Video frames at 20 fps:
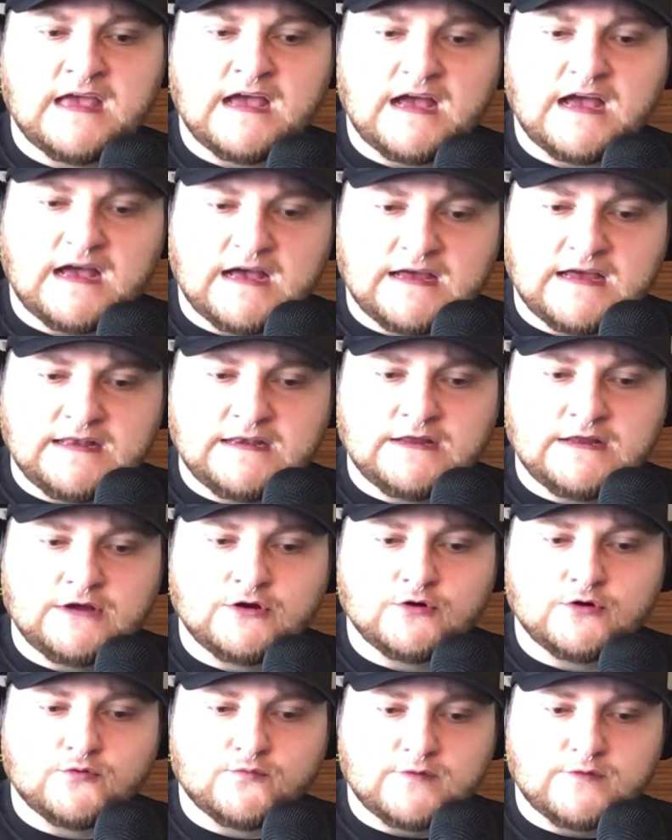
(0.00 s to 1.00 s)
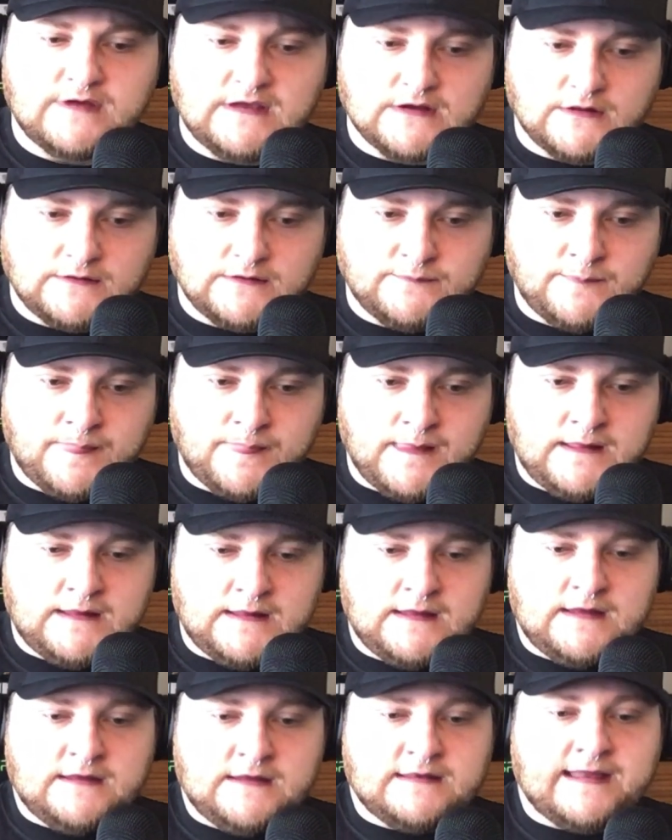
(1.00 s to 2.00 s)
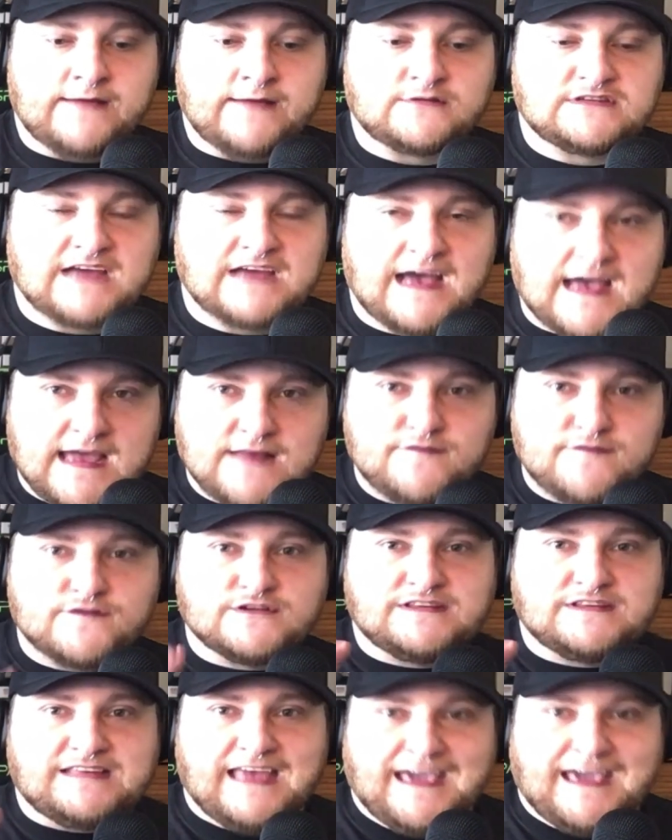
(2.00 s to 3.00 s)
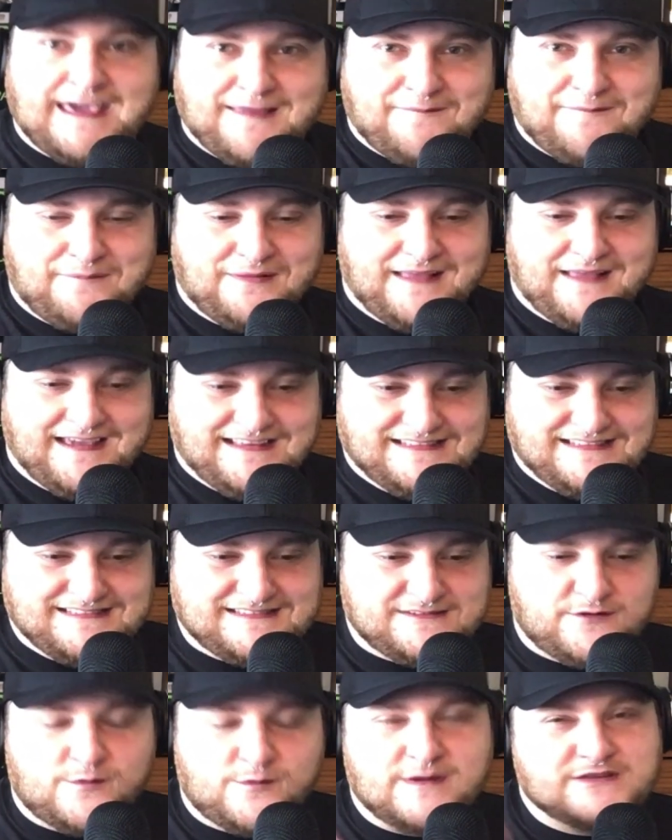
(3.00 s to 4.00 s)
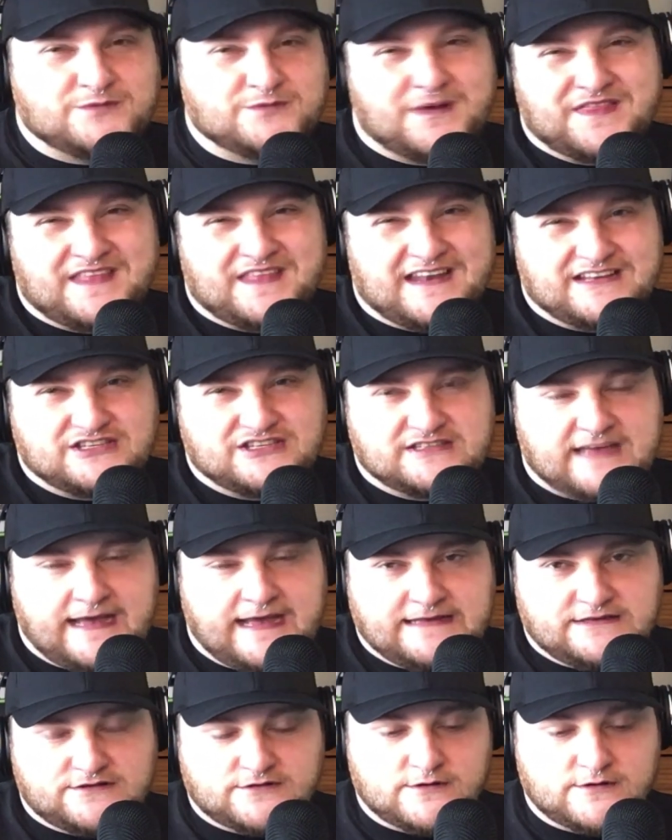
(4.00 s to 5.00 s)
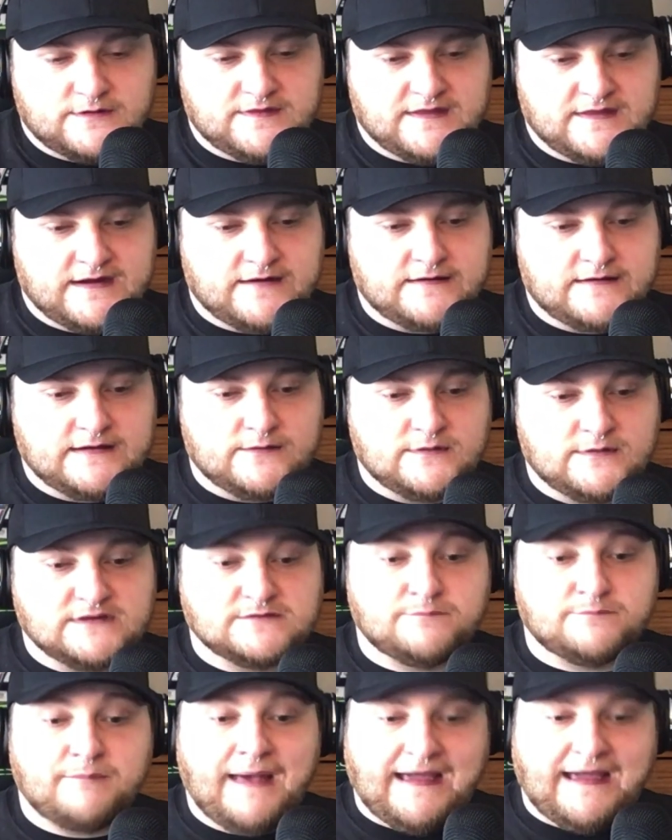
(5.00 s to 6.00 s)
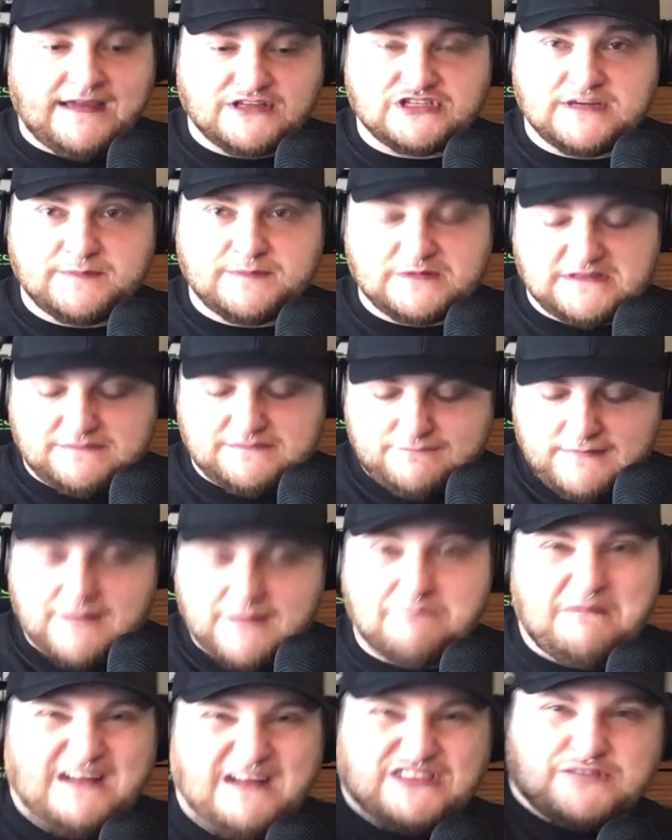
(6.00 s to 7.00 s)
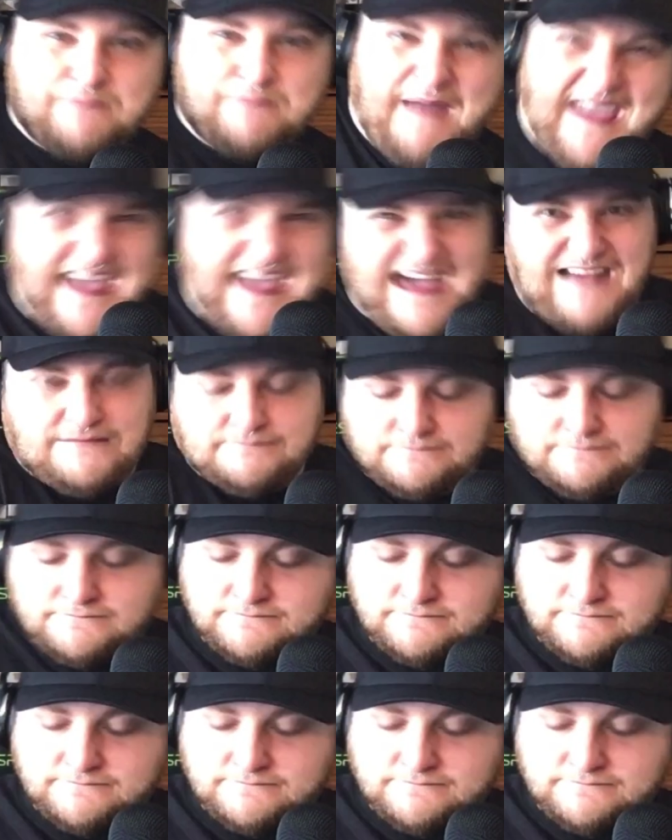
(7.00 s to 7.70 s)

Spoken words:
Unreal. Now, tied for second place was one that I just had to throw in there. It was bag of chips, much better.